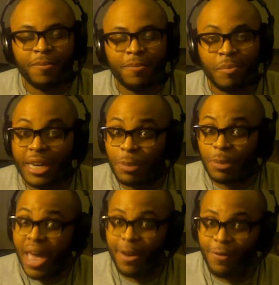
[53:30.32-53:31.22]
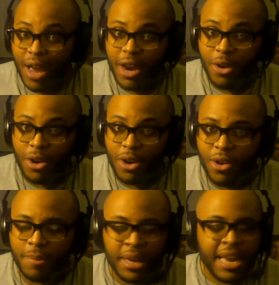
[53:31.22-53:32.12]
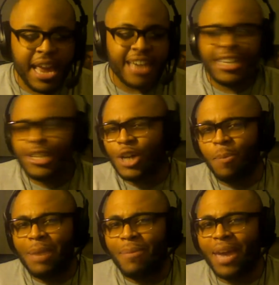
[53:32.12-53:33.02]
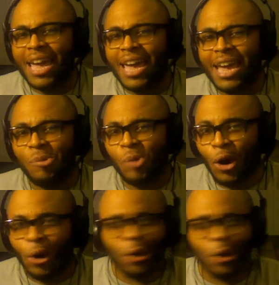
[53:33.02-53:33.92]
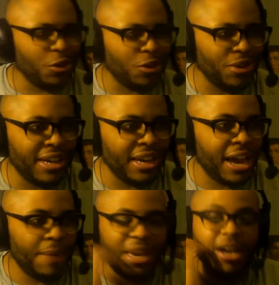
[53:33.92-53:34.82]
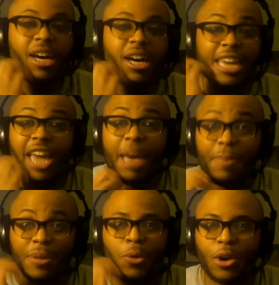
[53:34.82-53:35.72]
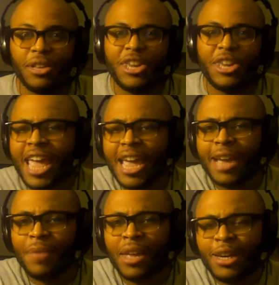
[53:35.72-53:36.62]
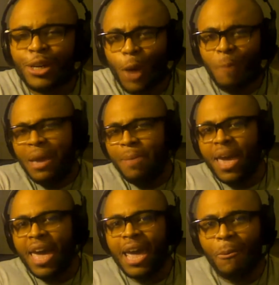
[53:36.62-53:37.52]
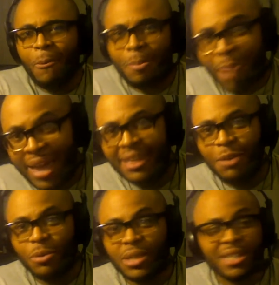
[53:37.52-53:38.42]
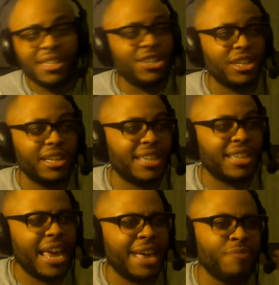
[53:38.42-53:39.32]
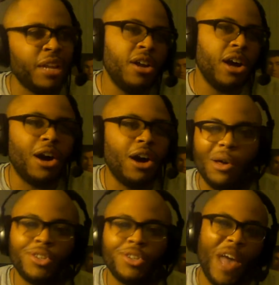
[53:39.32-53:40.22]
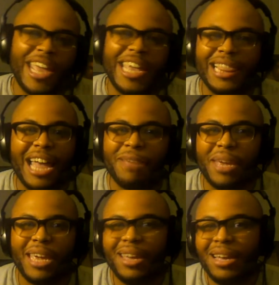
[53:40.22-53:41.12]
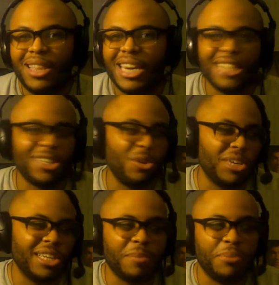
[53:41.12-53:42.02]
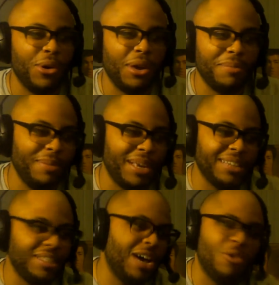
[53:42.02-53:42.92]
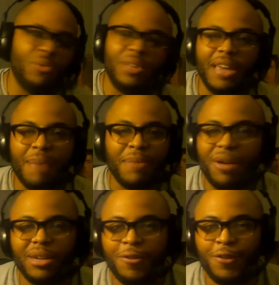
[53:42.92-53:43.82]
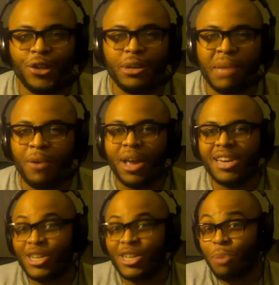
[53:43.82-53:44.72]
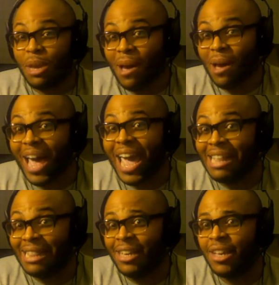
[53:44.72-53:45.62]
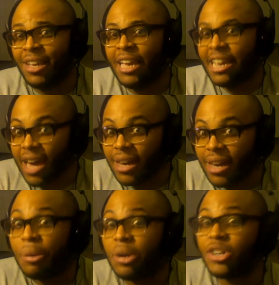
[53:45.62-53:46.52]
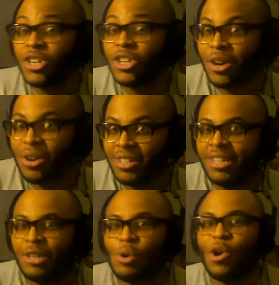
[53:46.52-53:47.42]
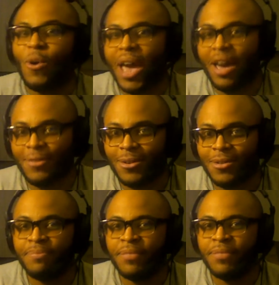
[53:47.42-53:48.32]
But it's backfired on him. And did y'all peep game earlier on in the episode earlier today? Did y'all peep game when Bailey was essentially saying, oh, if Swaggy like me, then that's going to disappoint me because I'm not really feeling him that way. Did you peep how Haley kind of pushed her to still go after him?